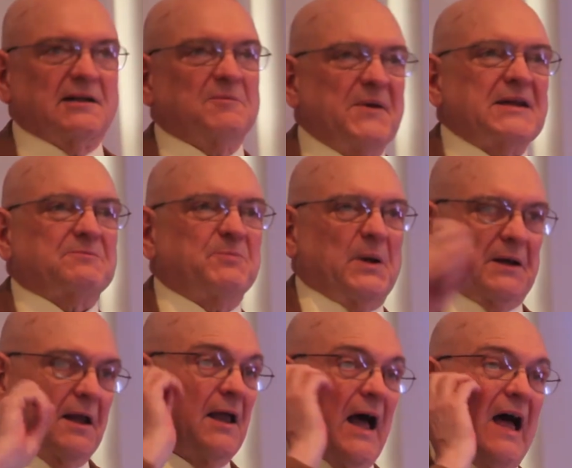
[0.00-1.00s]
bit, but
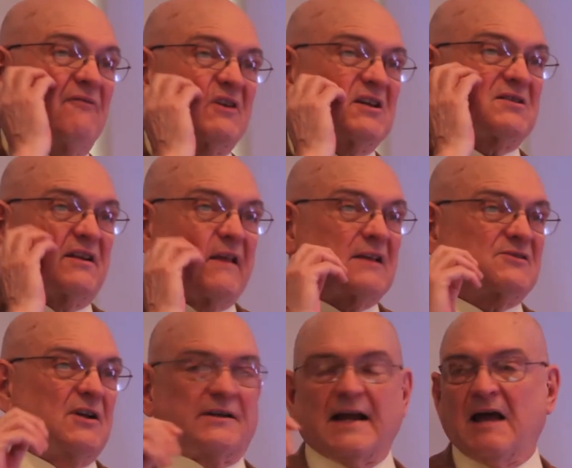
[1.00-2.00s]
obviously that's
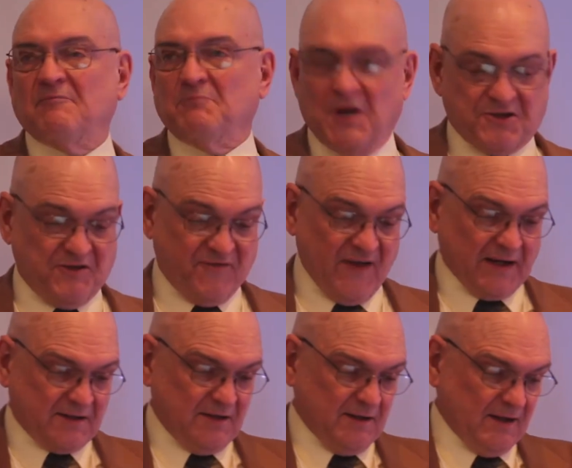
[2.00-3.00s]
not going to have much
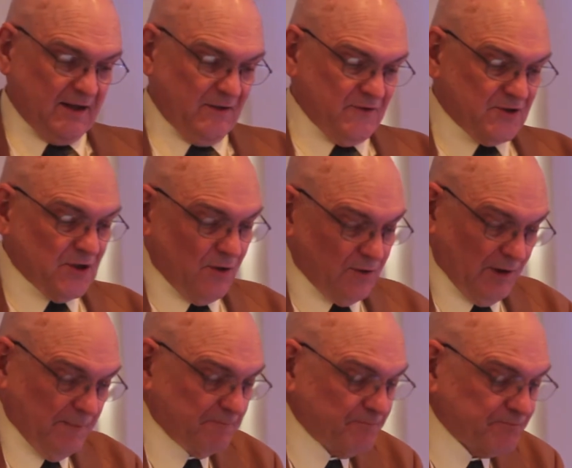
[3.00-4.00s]
effect on the
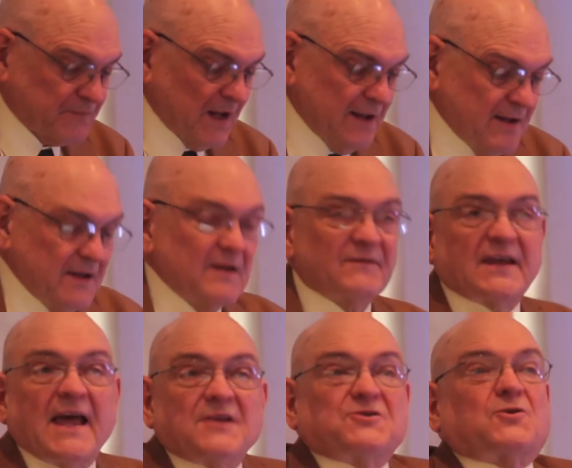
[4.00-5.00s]
total. The
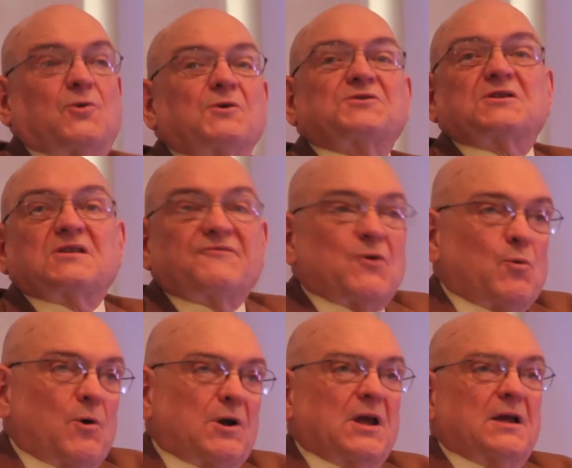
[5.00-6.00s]
catch, of course, is if you're
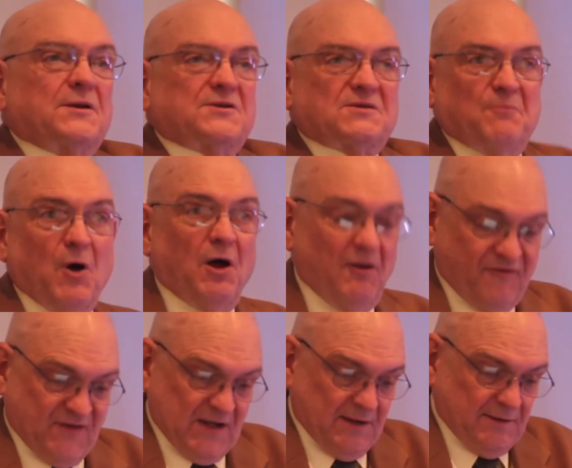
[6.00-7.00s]
working in a small
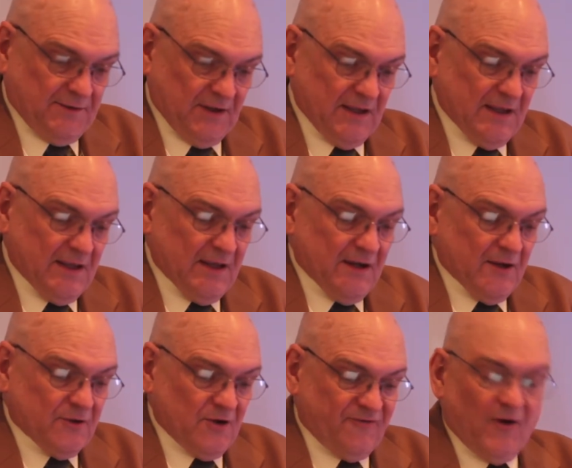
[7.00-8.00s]
field,
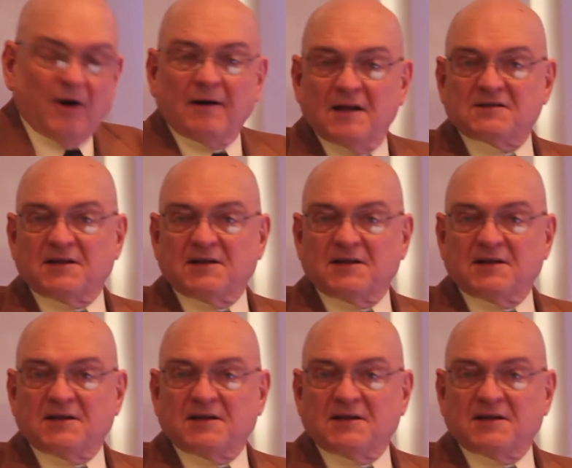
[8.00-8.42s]
you're far less